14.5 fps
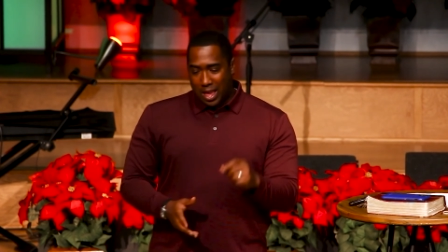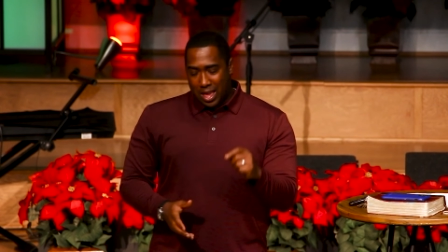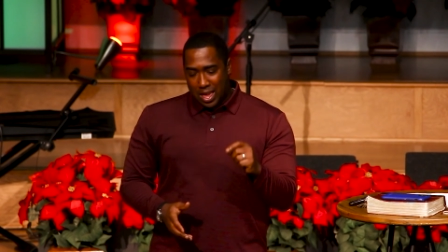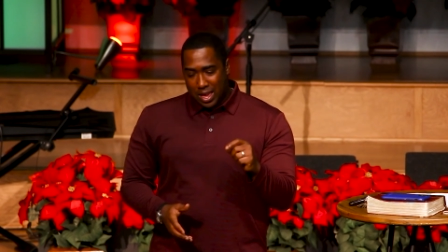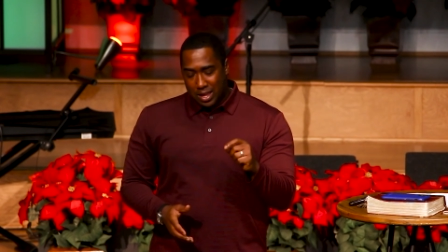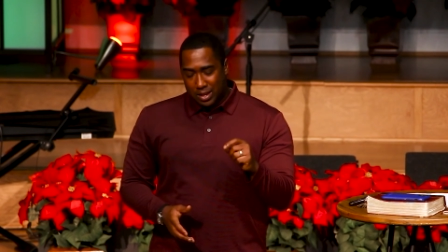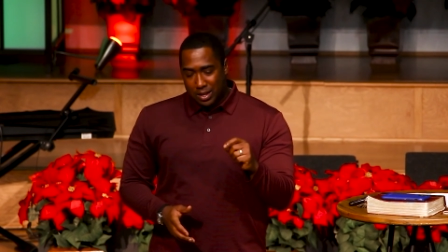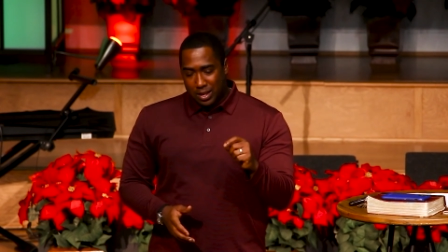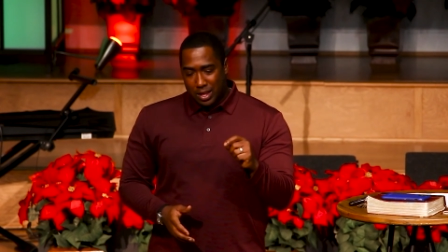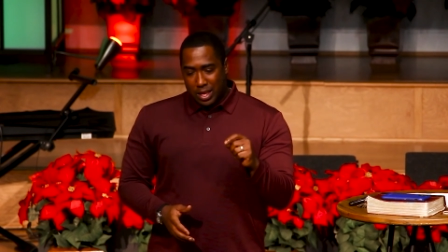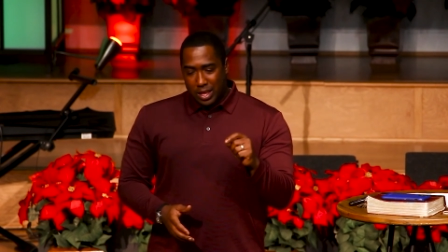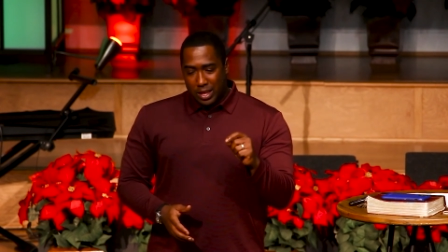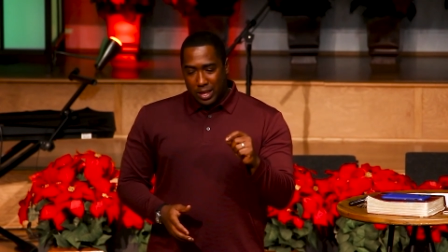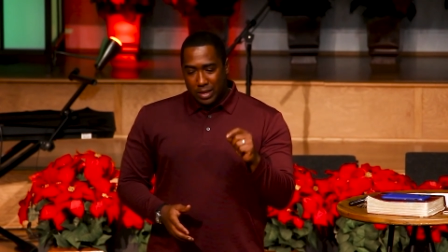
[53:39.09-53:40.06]
And
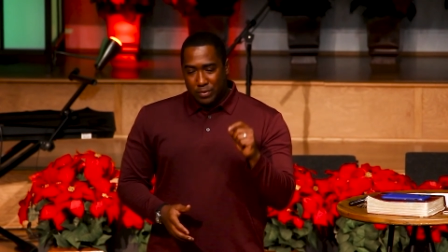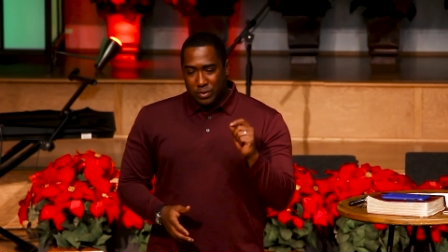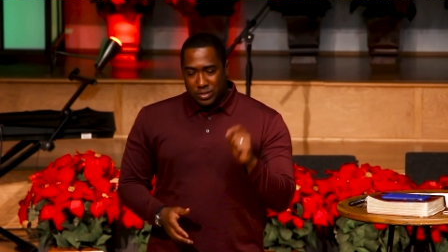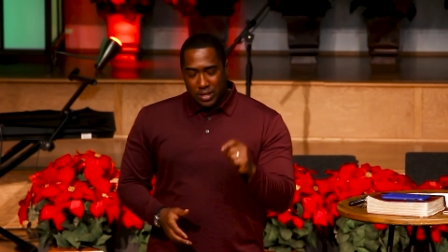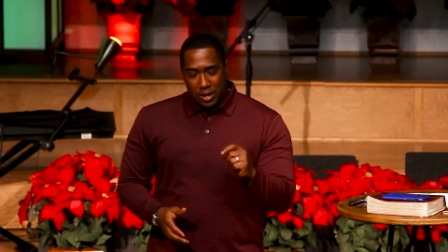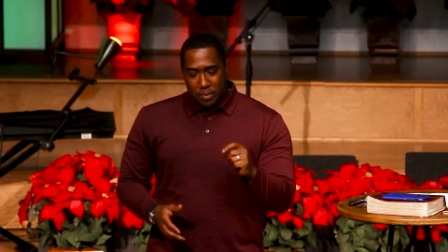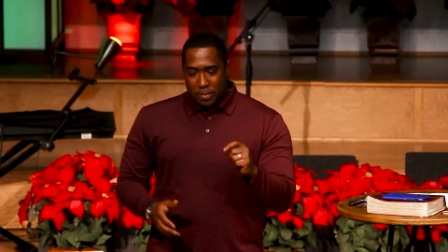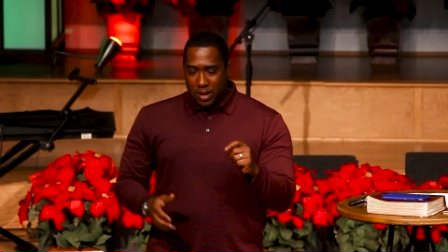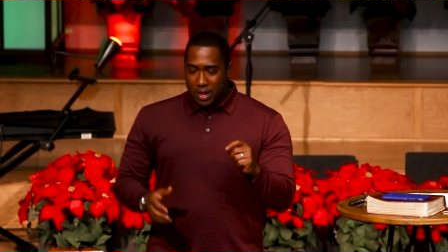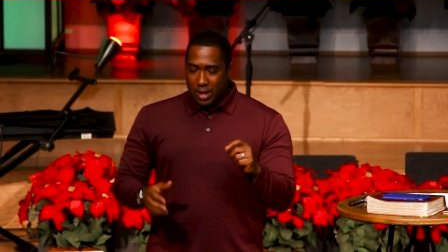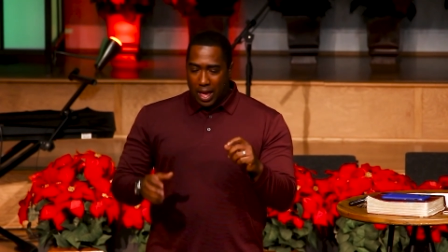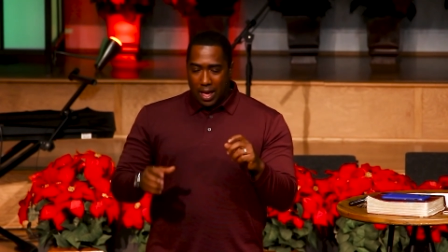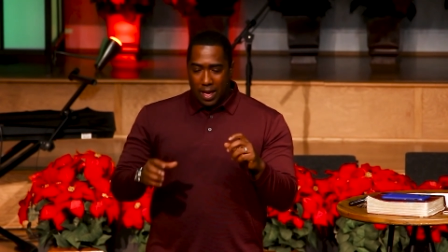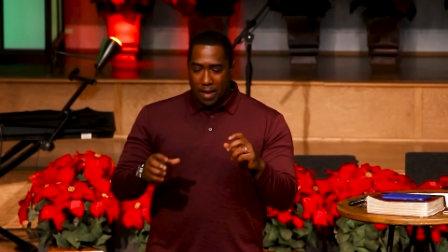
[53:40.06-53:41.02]
if you say,
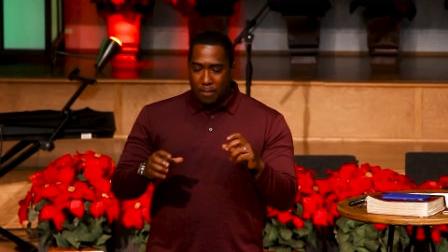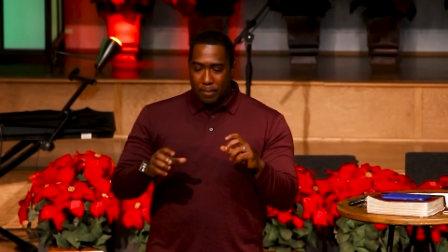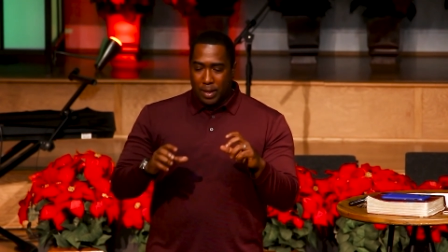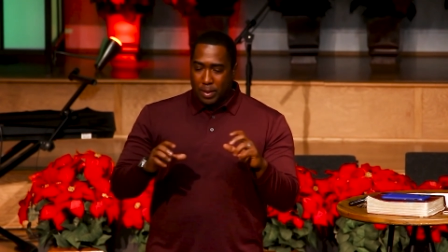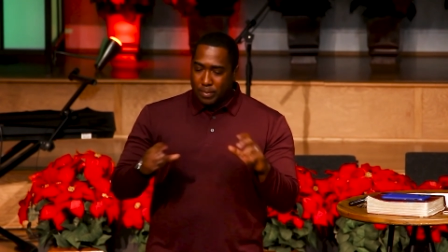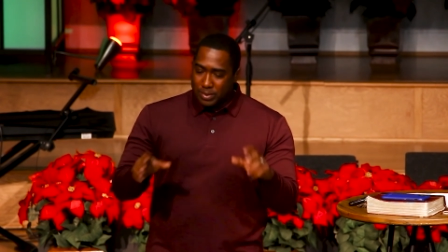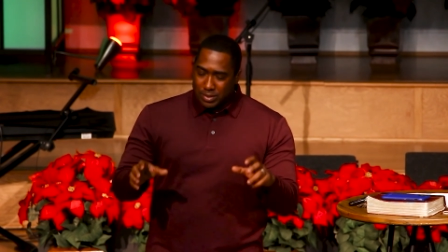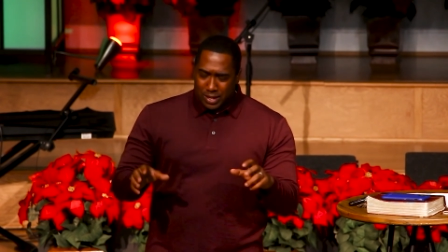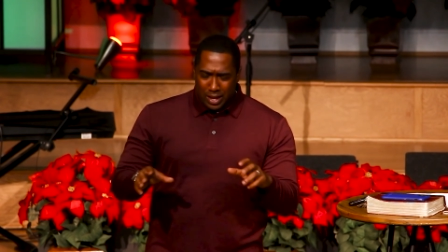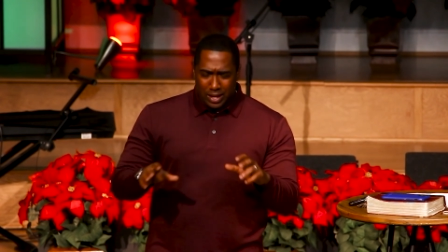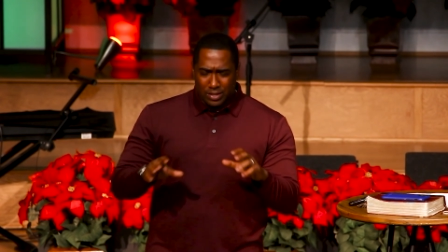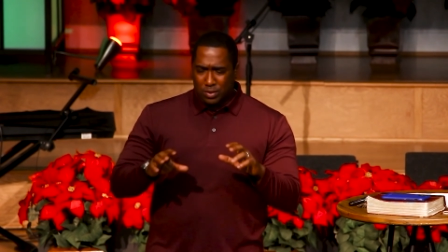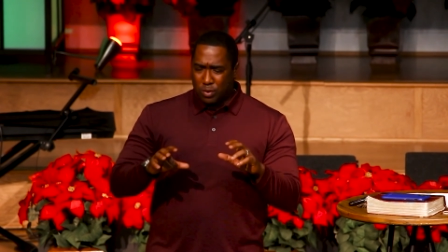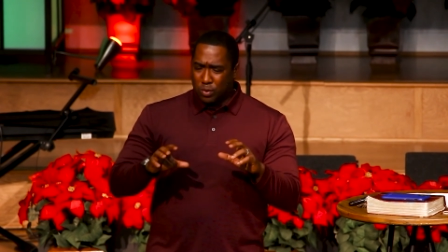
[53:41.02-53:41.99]
man, I, I made
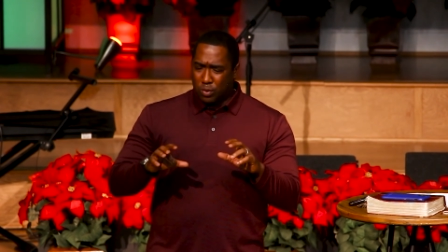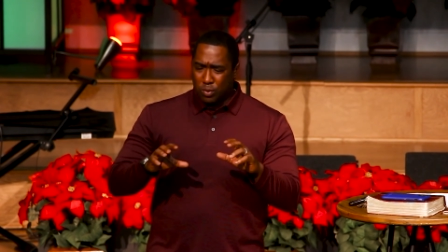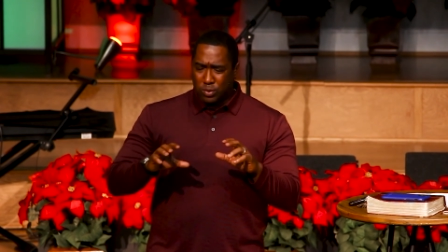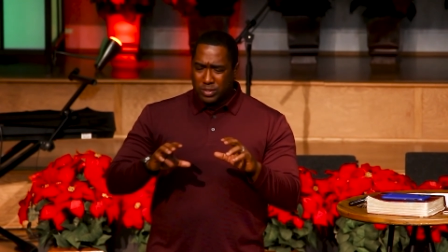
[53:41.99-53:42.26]
mistakes or,